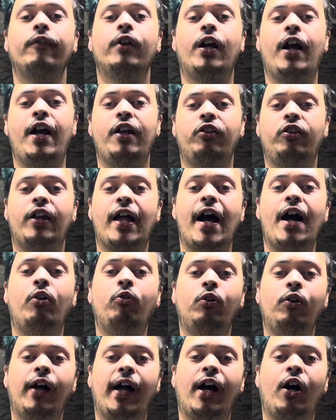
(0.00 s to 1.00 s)
and that
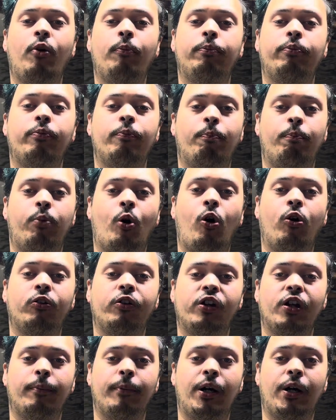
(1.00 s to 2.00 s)
will help bulk
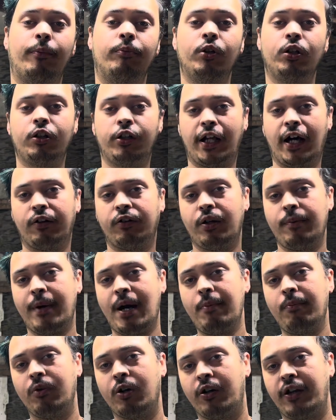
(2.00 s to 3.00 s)
them up. Now
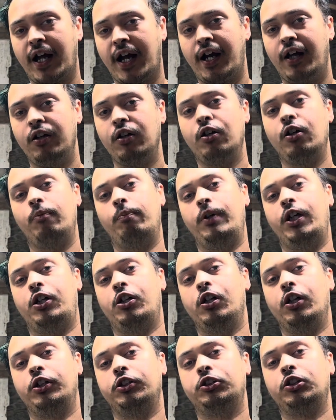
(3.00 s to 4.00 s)
remember that,
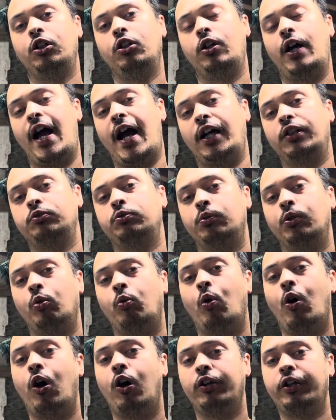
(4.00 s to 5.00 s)
because as we're
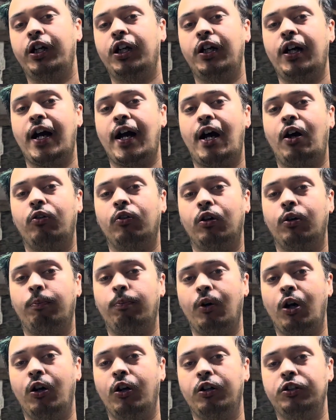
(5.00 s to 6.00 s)
walking our
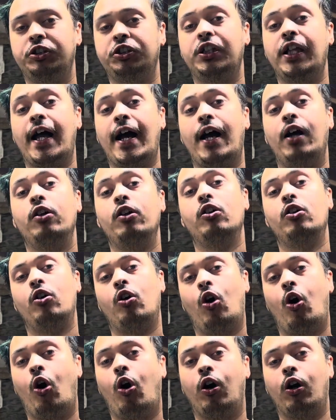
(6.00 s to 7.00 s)
birds that
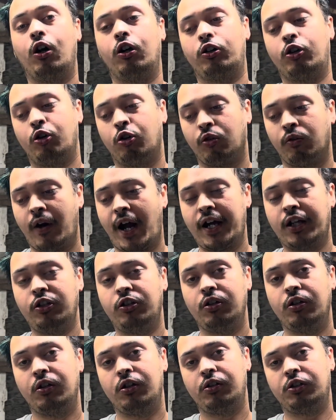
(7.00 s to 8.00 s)
are correct
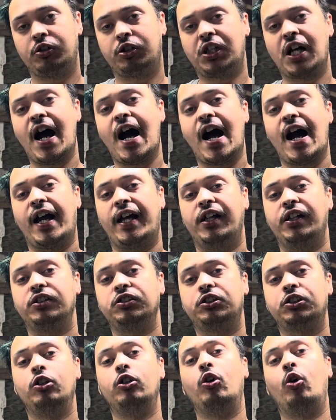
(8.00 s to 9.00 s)

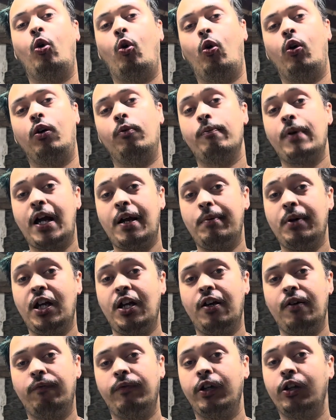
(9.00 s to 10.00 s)
size, or maybe
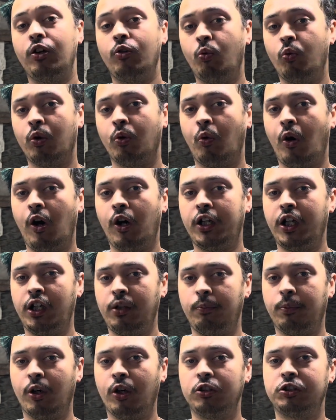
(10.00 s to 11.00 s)
even we're walking
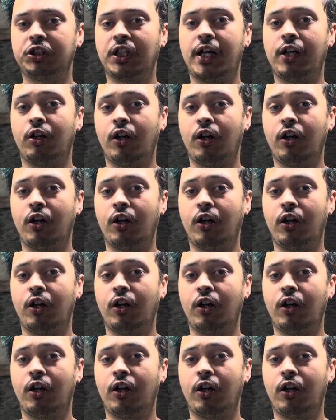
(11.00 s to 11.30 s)
birds that are